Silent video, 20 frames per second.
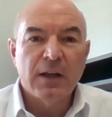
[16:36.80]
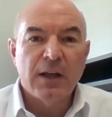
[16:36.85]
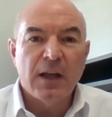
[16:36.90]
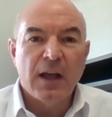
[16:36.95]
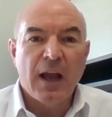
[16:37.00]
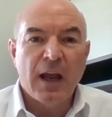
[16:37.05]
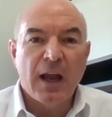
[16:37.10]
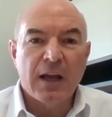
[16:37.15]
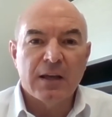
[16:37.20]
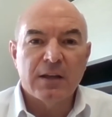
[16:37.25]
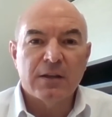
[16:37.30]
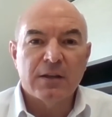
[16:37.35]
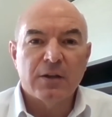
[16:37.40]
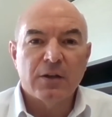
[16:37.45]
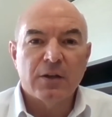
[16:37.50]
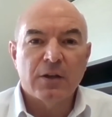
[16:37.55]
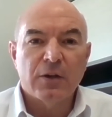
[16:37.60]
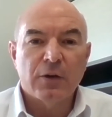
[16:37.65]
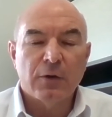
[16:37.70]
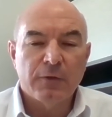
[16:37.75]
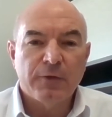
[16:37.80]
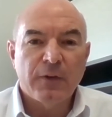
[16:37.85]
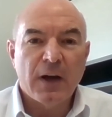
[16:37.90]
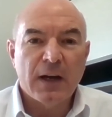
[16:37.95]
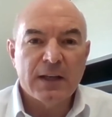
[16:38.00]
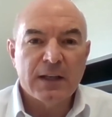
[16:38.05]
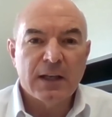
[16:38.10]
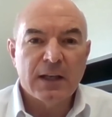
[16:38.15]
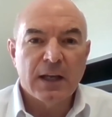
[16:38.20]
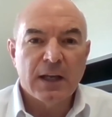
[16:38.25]
And they're
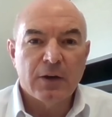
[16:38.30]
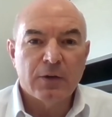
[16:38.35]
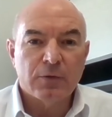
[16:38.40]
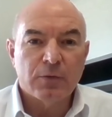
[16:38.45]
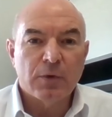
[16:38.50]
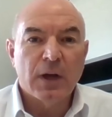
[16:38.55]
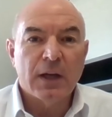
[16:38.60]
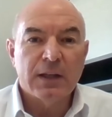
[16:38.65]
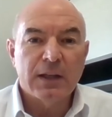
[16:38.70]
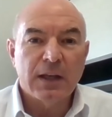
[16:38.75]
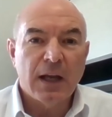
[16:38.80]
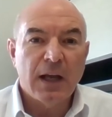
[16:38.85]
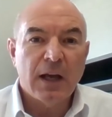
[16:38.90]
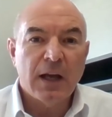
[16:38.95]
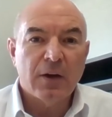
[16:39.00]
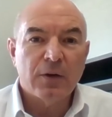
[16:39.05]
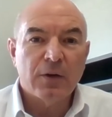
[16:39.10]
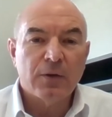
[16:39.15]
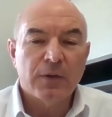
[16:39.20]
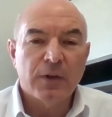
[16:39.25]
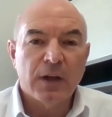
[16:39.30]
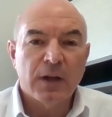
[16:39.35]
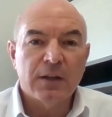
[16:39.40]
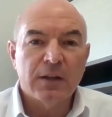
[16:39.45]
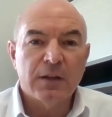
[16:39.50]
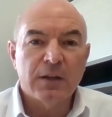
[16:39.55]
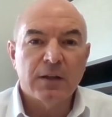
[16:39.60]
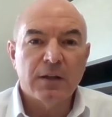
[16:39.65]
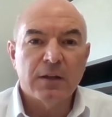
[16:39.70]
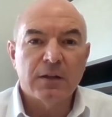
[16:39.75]
finding out right now
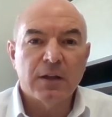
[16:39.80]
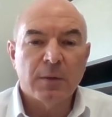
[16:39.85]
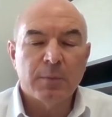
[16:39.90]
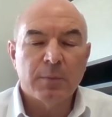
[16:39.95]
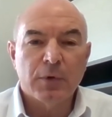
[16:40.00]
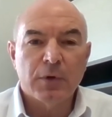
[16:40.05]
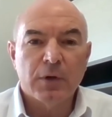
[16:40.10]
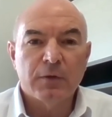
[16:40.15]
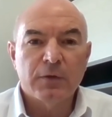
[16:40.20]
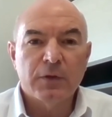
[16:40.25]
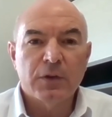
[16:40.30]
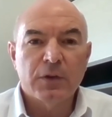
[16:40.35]
that the number of